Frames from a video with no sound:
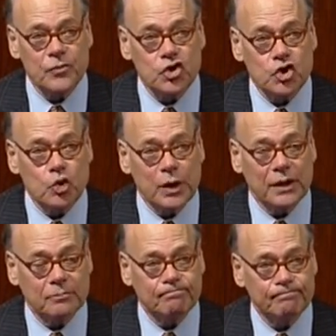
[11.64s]
shooting
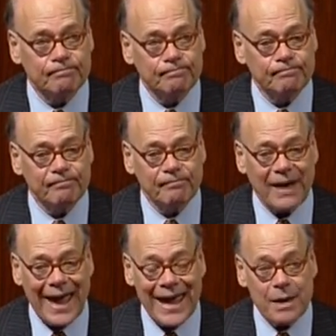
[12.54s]

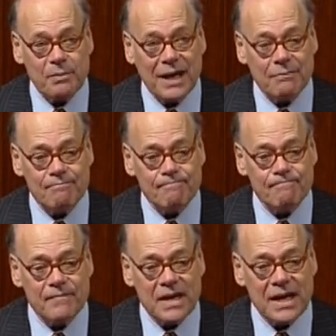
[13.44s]
aimed at
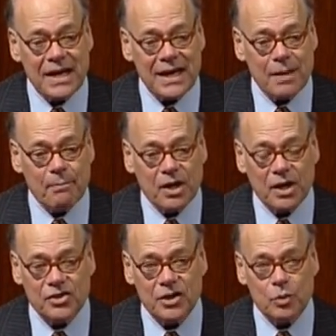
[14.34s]
him
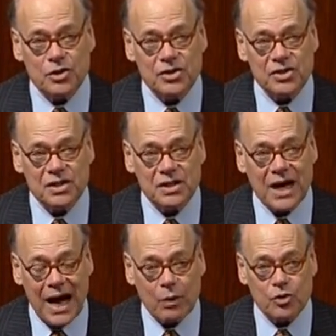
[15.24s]
because he was a
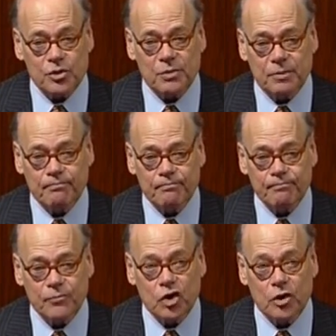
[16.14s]
congressman.
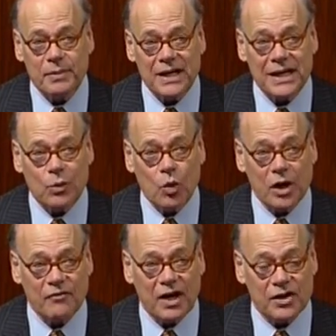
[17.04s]
Could have been any one
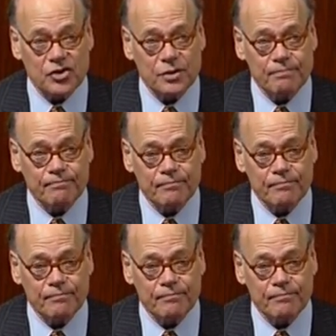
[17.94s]
of us.